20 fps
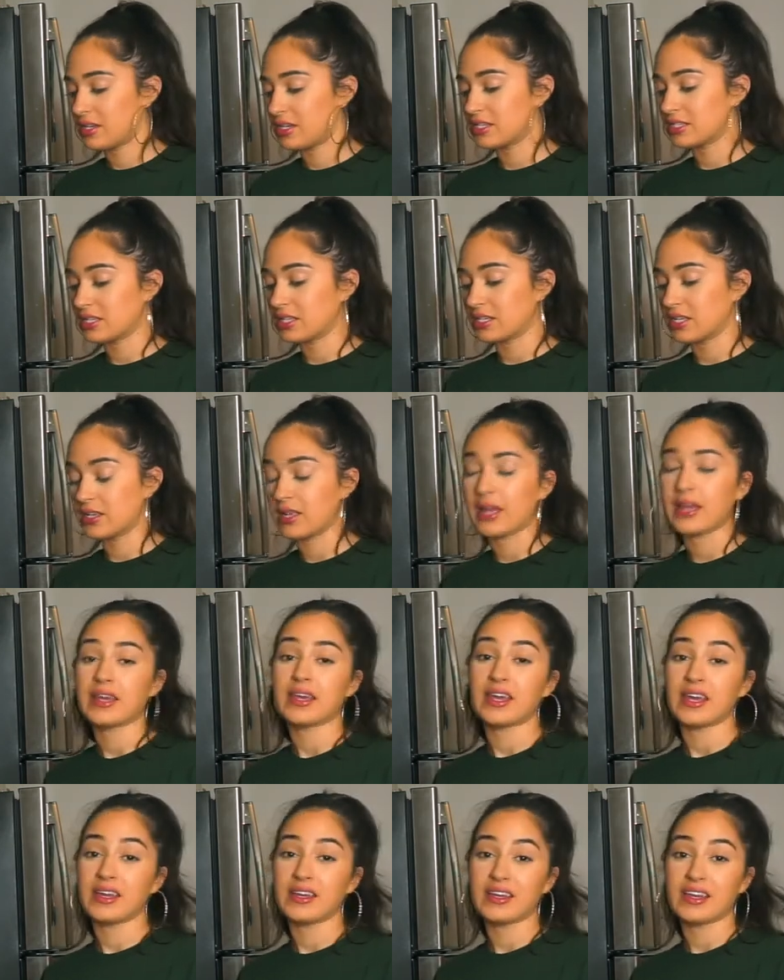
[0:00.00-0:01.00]
is going to like
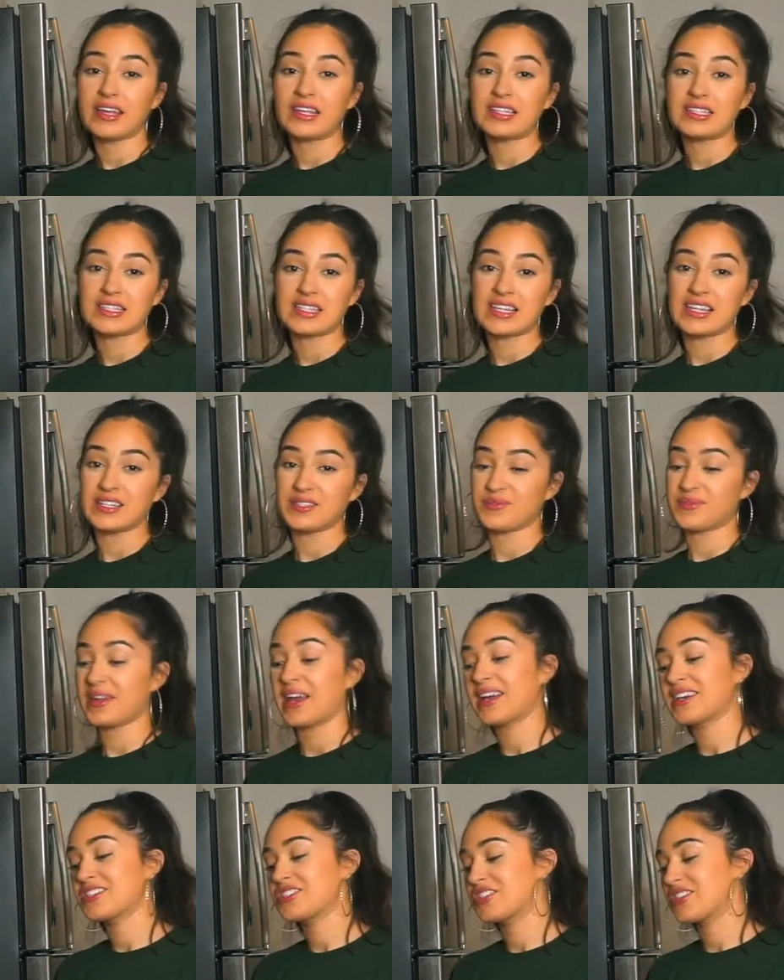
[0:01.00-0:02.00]
it and see his
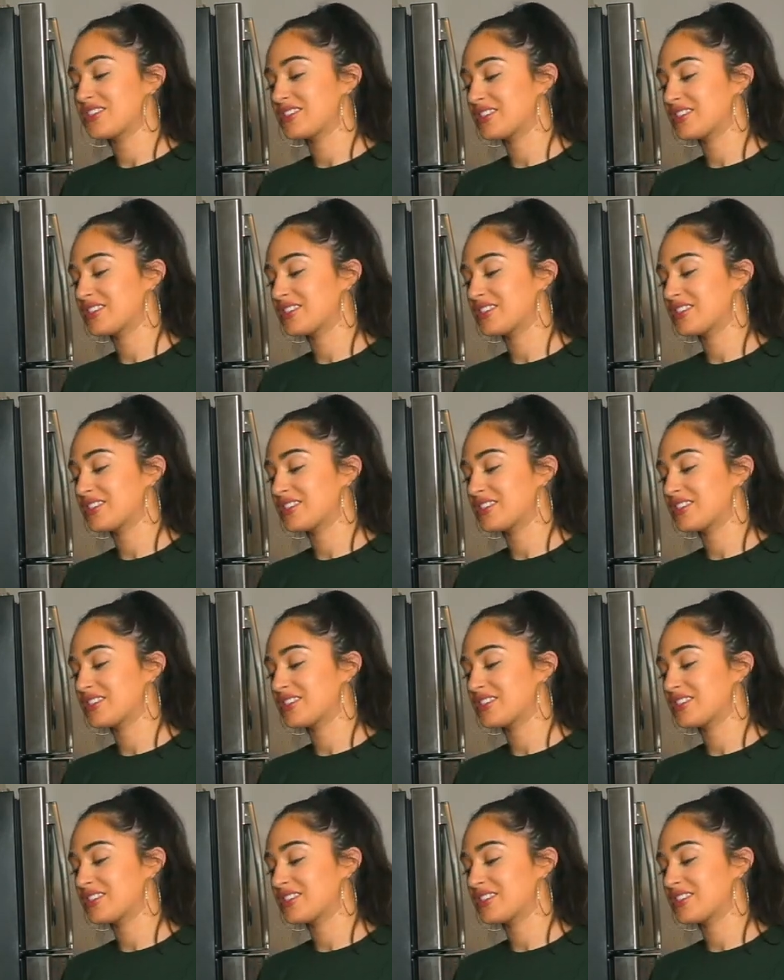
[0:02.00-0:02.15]
reaction.